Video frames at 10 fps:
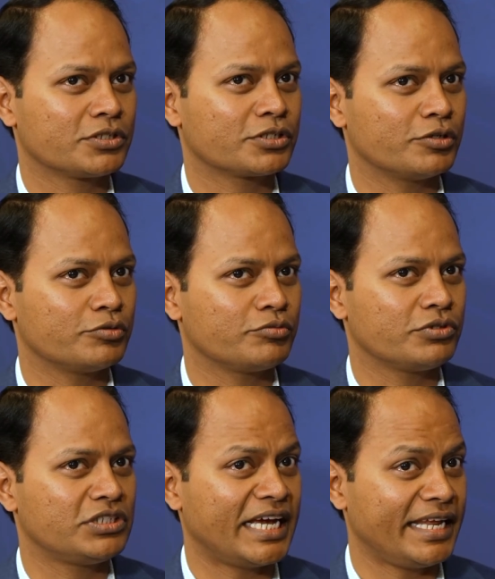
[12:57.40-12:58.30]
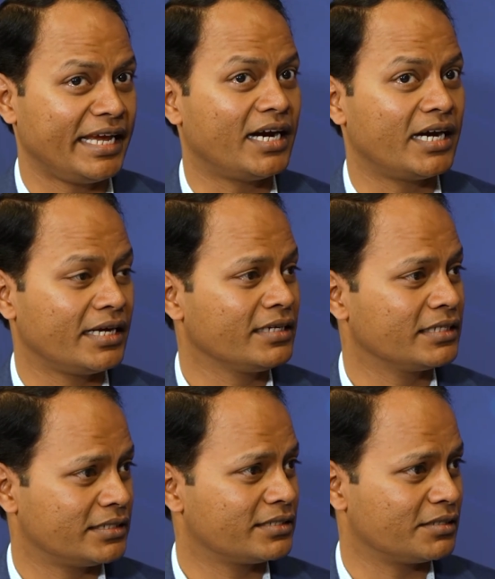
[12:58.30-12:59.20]
So Gen AI
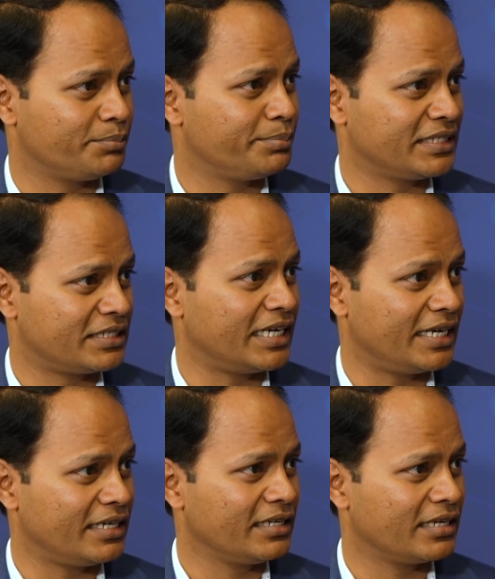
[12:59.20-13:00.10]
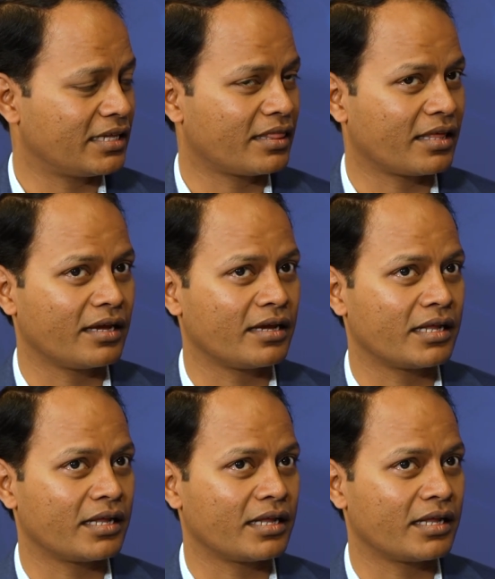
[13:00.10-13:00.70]
is a big trend, and sure. I think